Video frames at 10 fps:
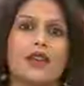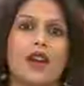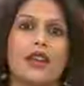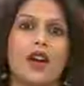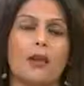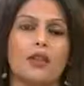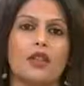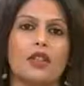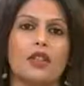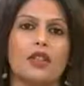creating
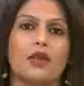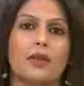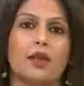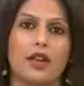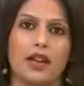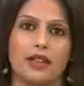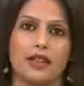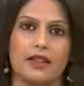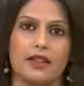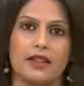opportunities from the
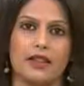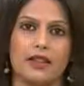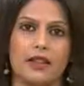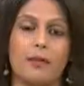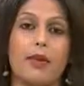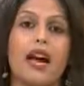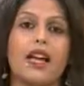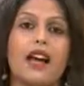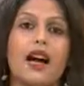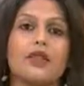crisis.
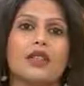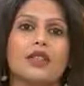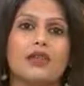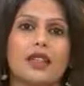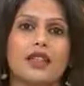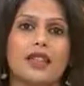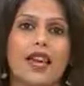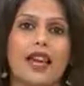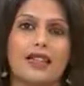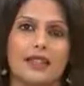Buying out distressed
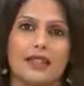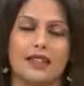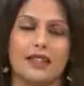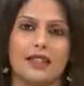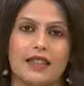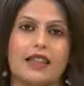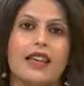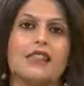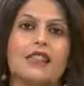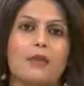assets.
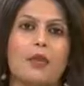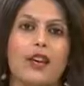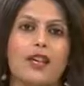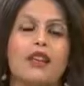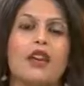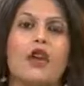Case in point,